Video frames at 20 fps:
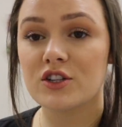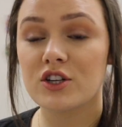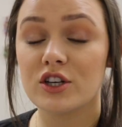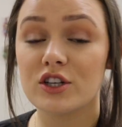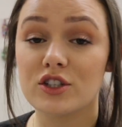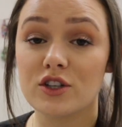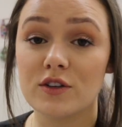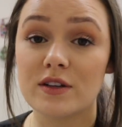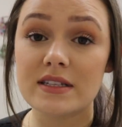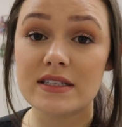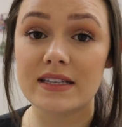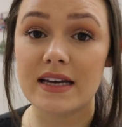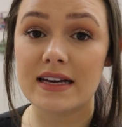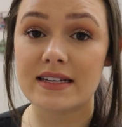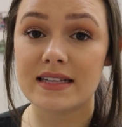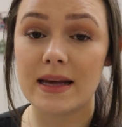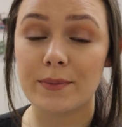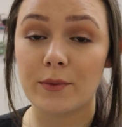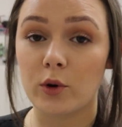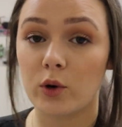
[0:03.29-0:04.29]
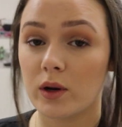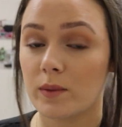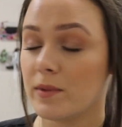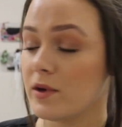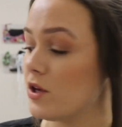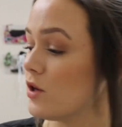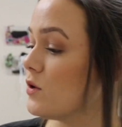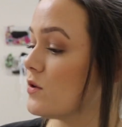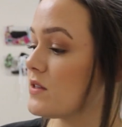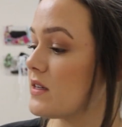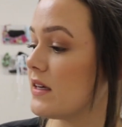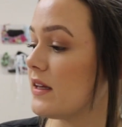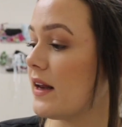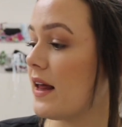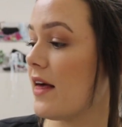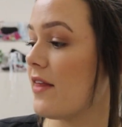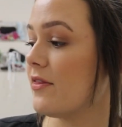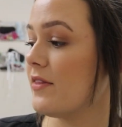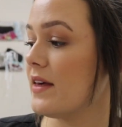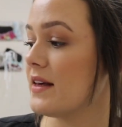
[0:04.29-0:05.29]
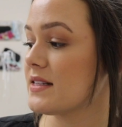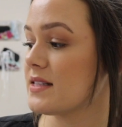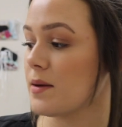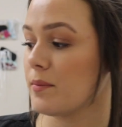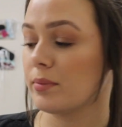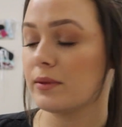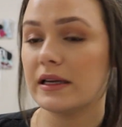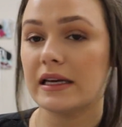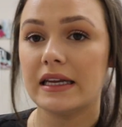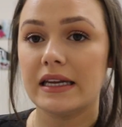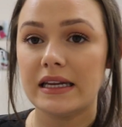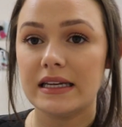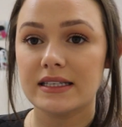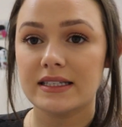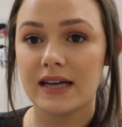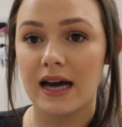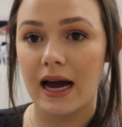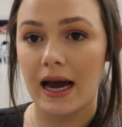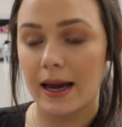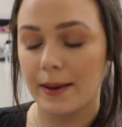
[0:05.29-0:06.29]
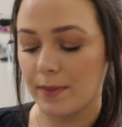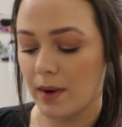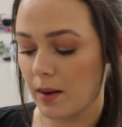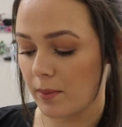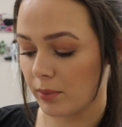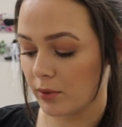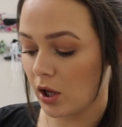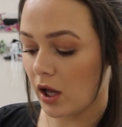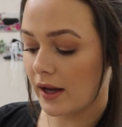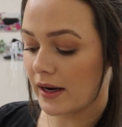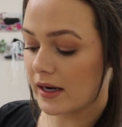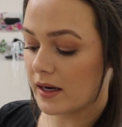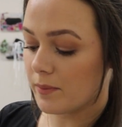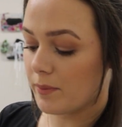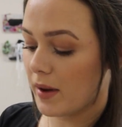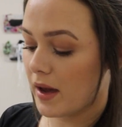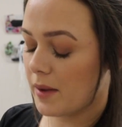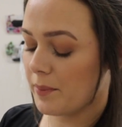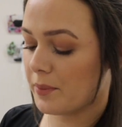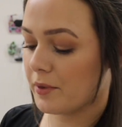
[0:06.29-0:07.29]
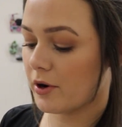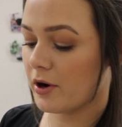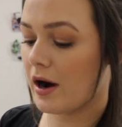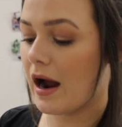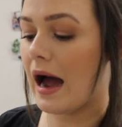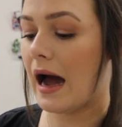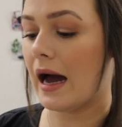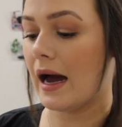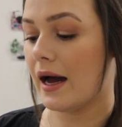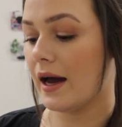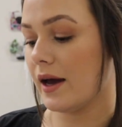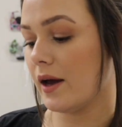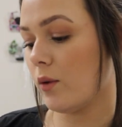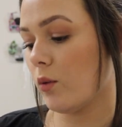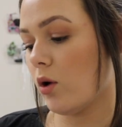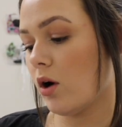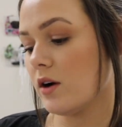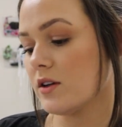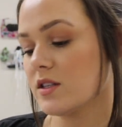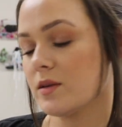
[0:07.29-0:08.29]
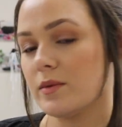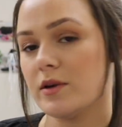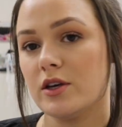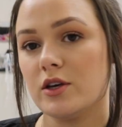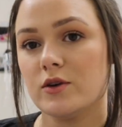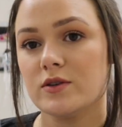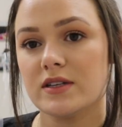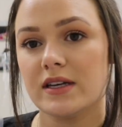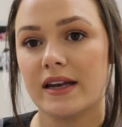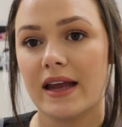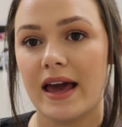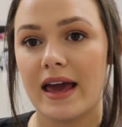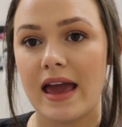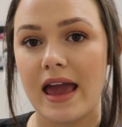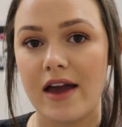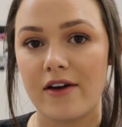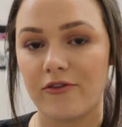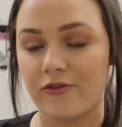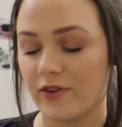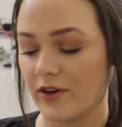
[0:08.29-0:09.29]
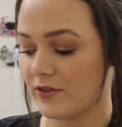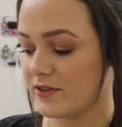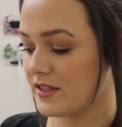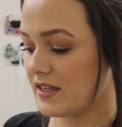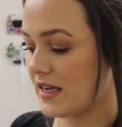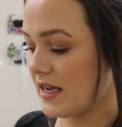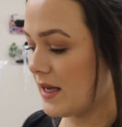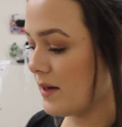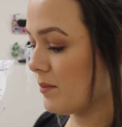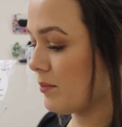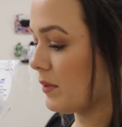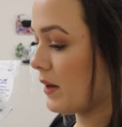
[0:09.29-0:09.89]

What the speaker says: So to do this test, I'm going to be using this bleeding time blotting paper. I will also be using a 15